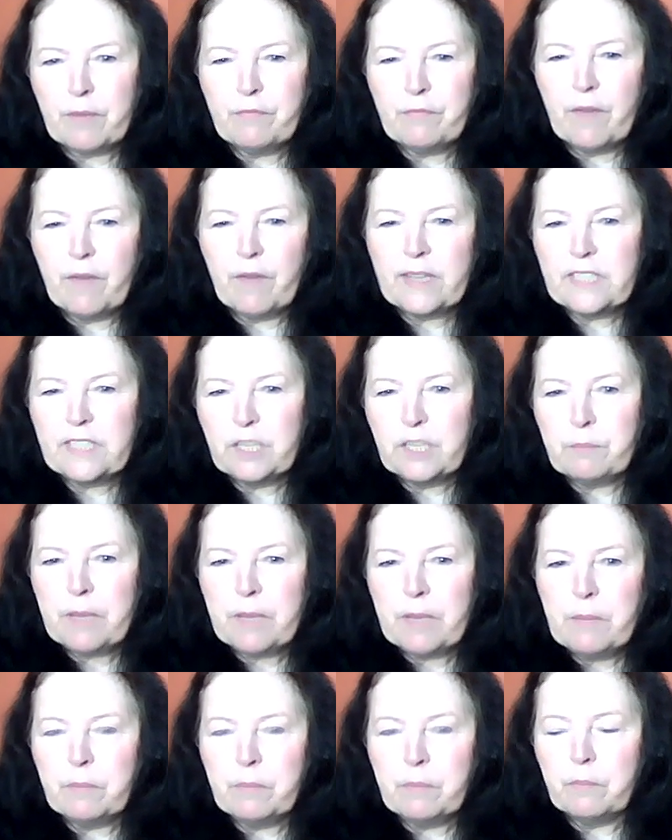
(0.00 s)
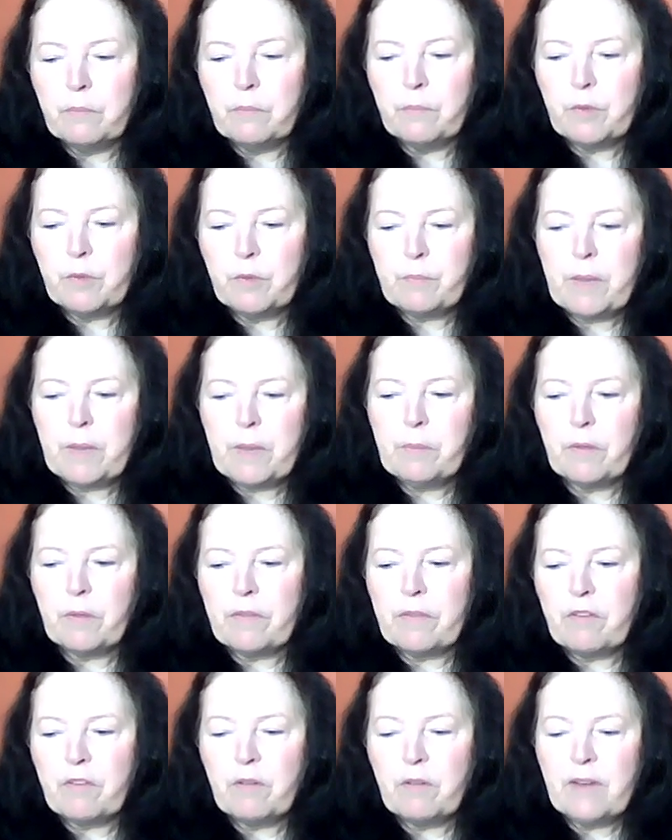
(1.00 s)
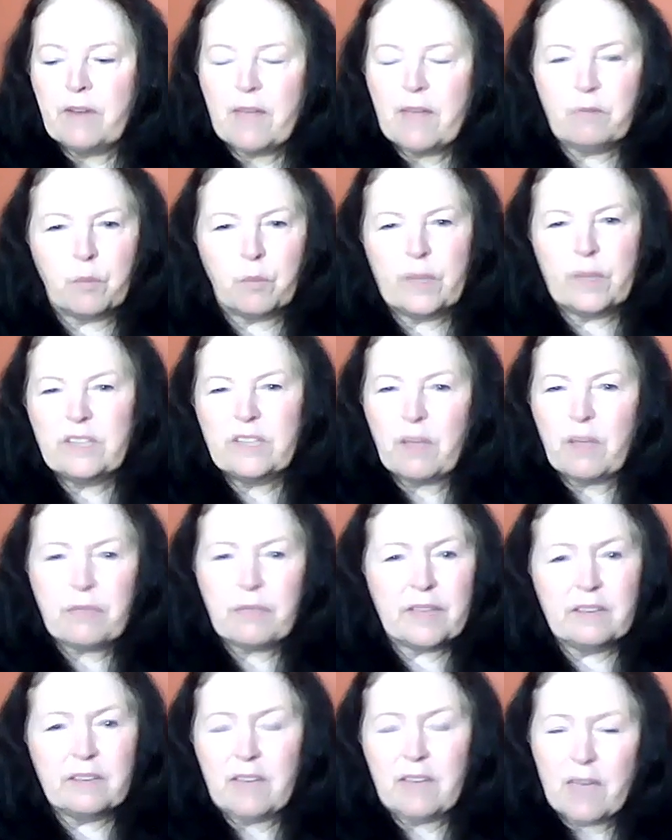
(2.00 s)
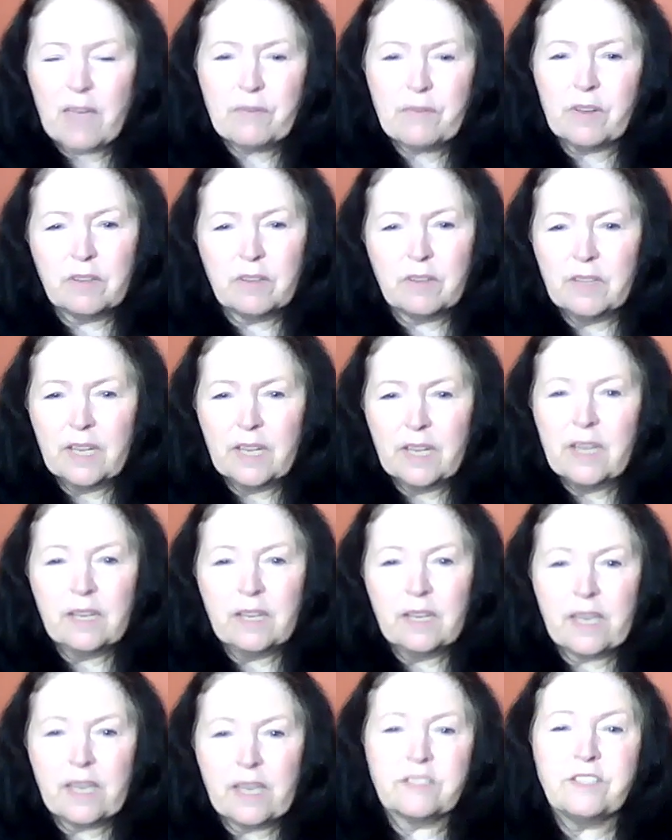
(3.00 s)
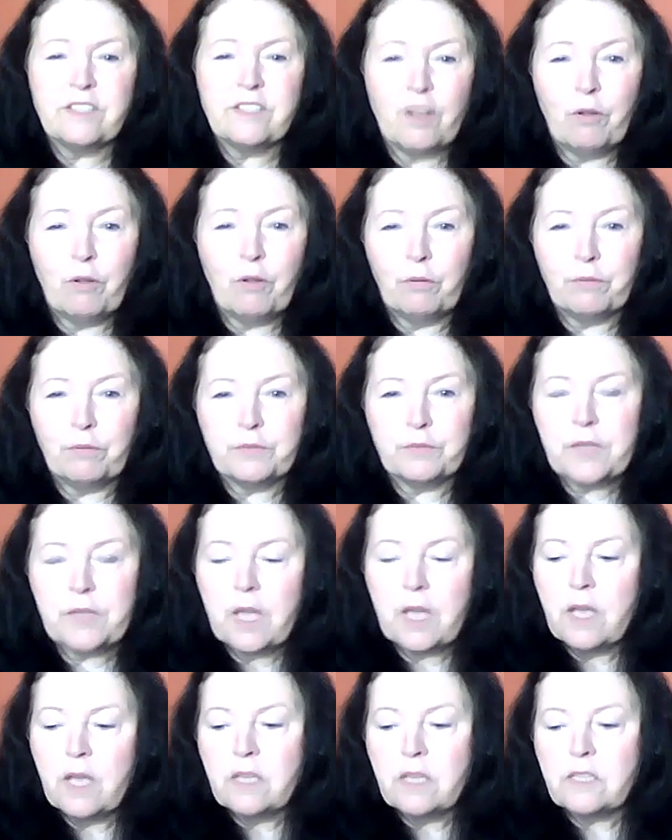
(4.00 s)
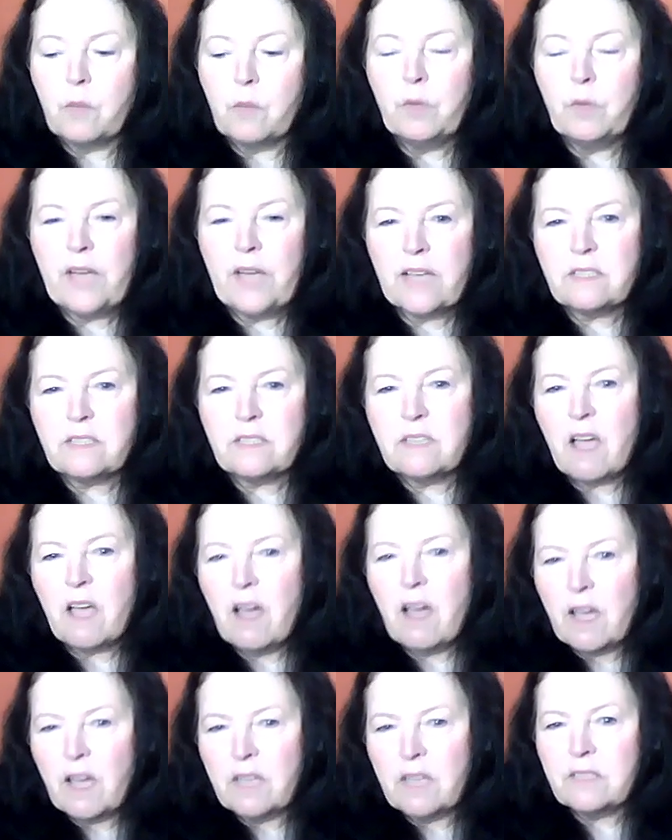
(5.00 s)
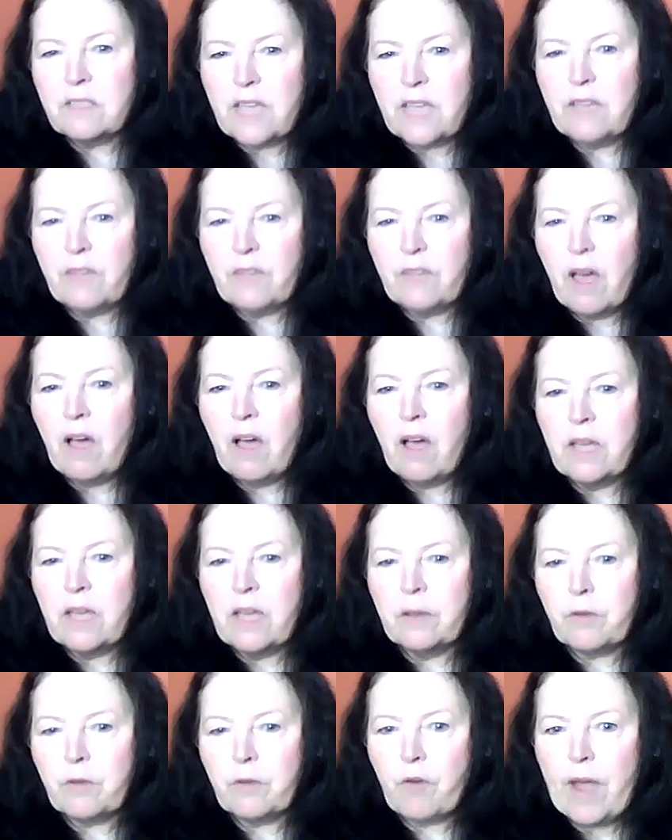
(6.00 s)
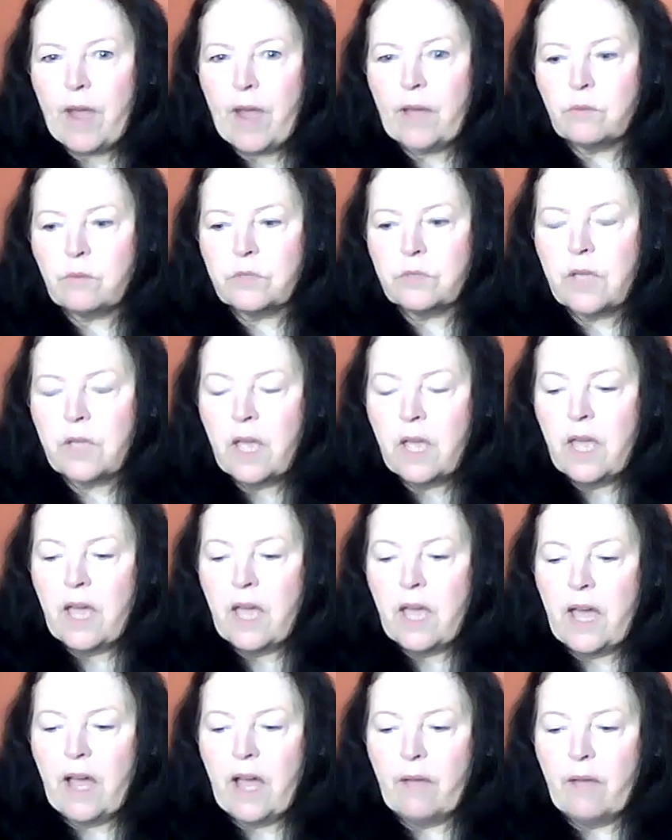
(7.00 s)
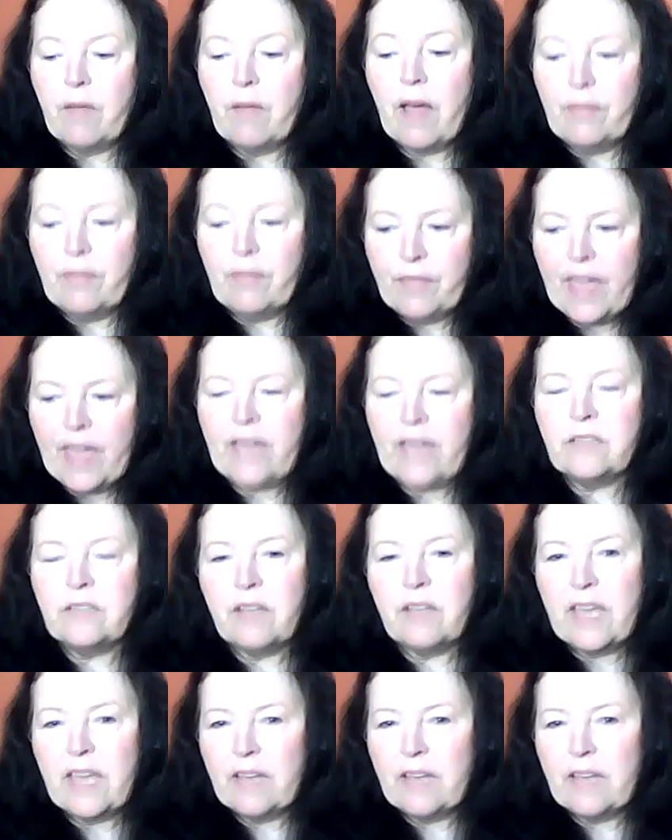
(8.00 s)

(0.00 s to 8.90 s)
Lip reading: fighting it with people on their own level, when nothing ever gets solved, someone has to take the higher ground, and then